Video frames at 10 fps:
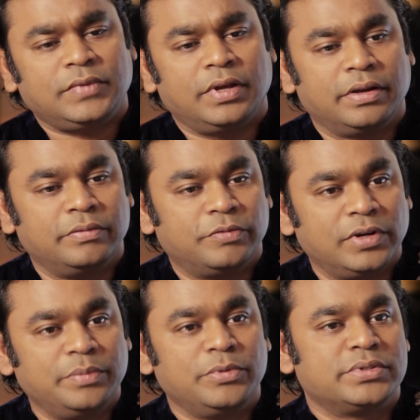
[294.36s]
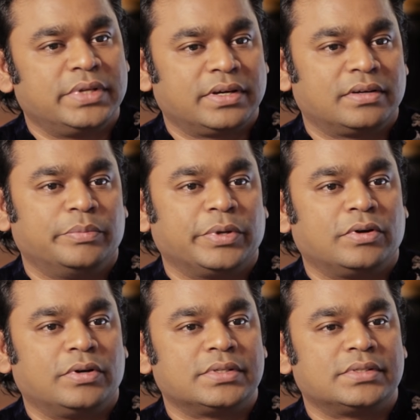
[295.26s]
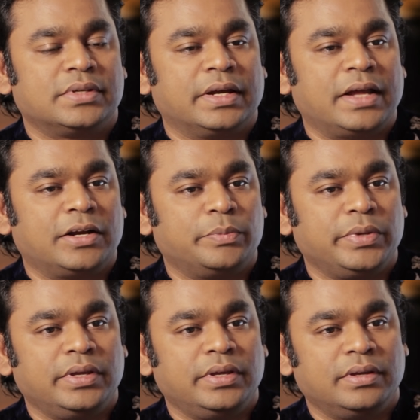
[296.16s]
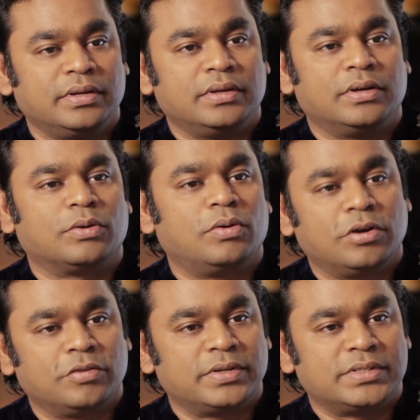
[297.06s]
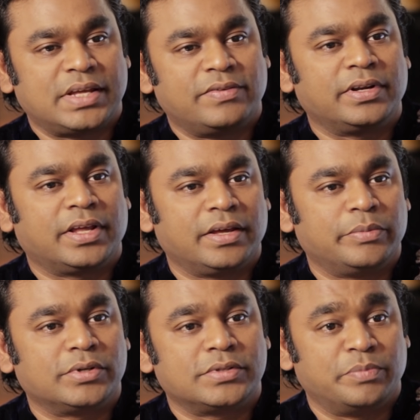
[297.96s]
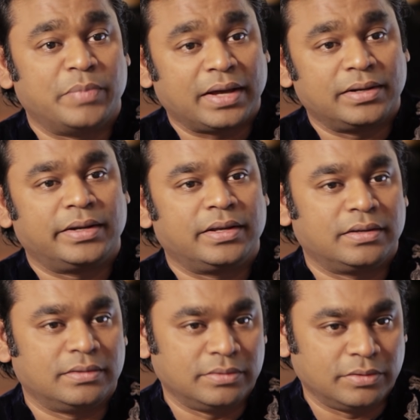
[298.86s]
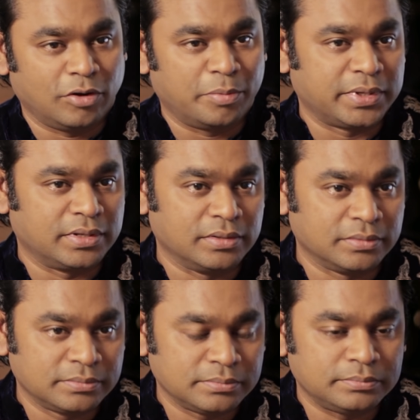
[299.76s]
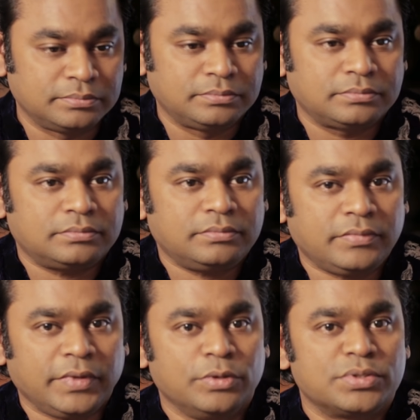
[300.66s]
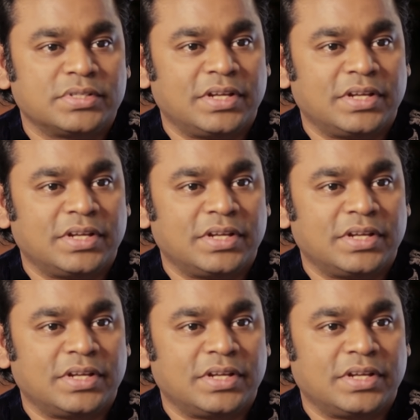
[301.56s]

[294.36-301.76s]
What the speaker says: And film music, because it had to be rolled off at 7K because of magnetic and optical, used to